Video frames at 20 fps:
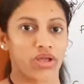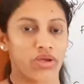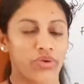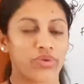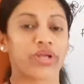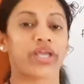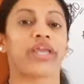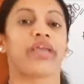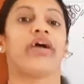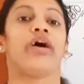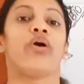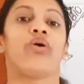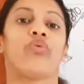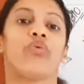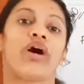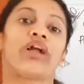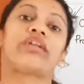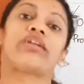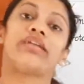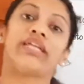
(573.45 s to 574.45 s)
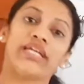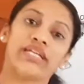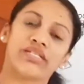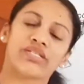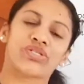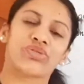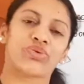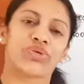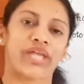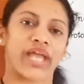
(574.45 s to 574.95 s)
Okay, what
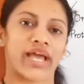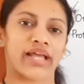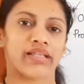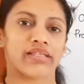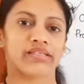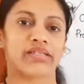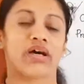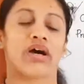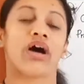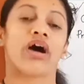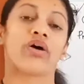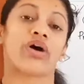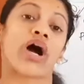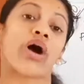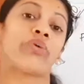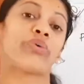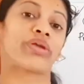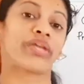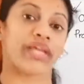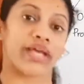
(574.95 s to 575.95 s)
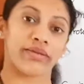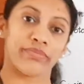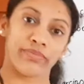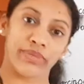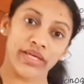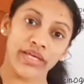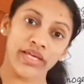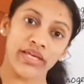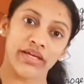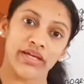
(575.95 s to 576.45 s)
leads to cancer? How can
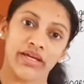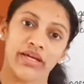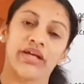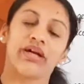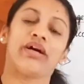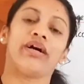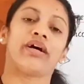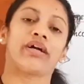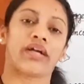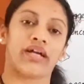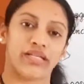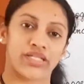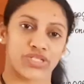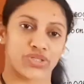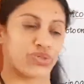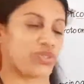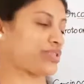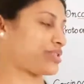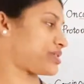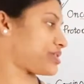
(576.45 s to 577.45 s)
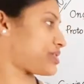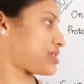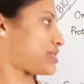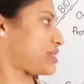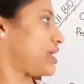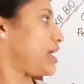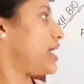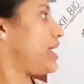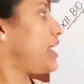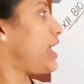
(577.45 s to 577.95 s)
we control this?